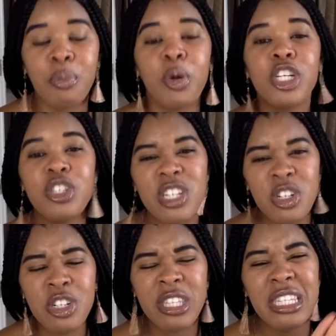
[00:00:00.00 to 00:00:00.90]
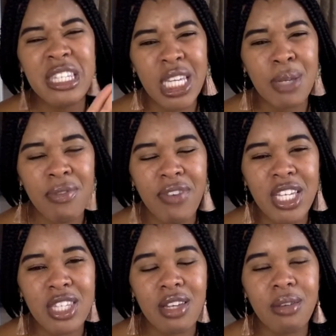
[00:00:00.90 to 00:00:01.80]
mortgage lenders can seem
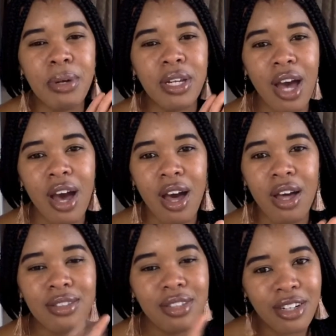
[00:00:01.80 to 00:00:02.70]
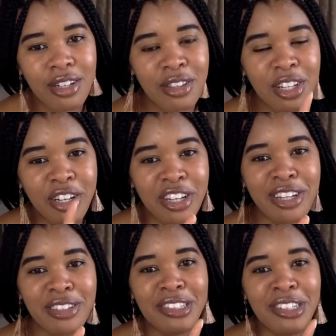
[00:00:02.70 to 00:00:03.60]
invasive, but nah, they're good,
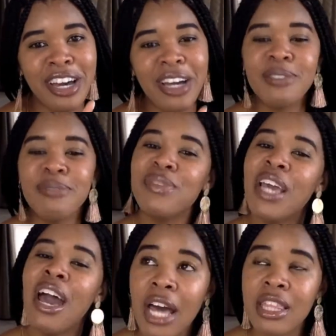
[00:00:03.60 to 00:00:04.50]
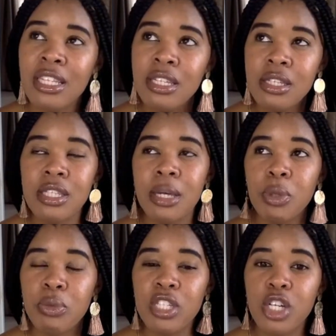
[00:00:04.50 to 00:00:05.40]
okay? I think this is
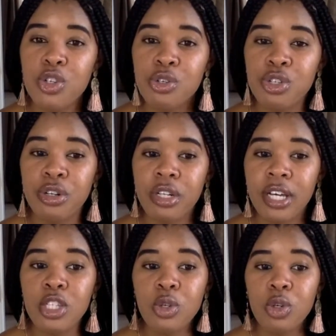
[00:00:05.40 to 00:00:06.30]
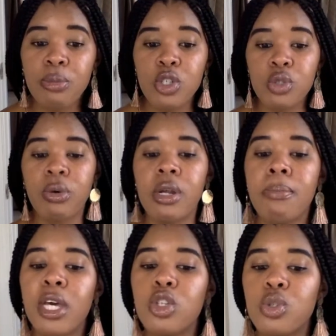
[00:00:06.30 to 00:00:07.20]
something we touched on during night school, but you want to
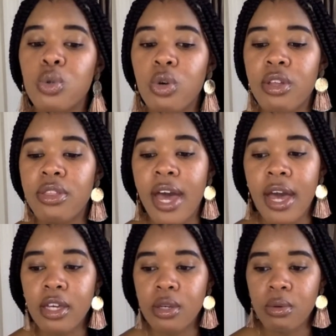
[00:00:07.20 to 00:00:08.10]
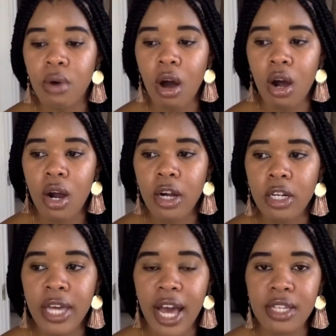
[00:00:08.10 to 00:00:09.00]
make sure that you are
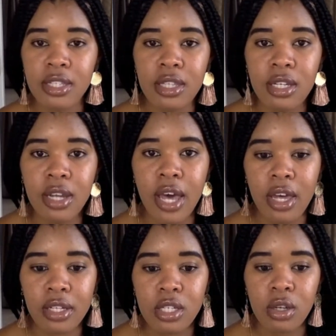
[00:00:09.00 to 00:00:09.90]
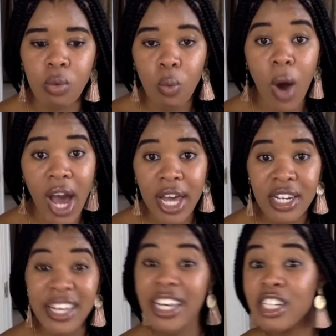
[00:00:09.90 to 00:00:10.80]
casting the net
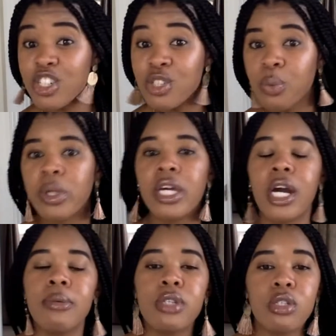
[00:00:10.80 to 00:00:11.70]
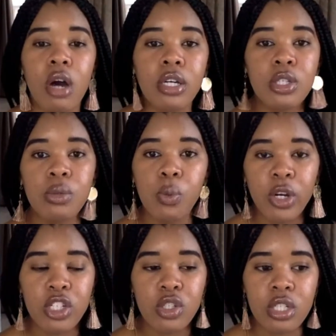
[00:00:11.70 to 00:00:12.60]
wide-ish when it comes to talking to
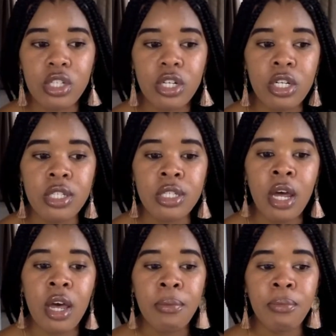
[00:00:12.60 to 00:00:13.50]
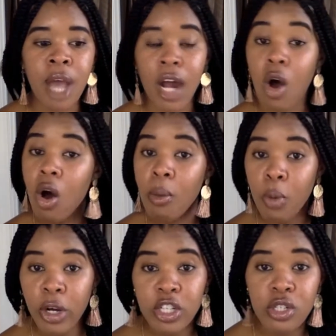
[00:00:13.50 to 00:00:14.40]
mortgage lenders. Not all
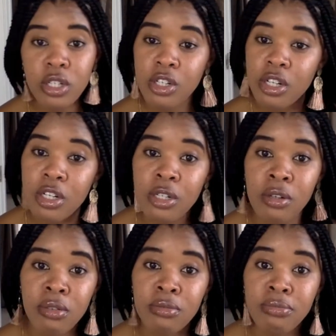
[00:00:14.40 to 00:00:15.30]
mortgage lenders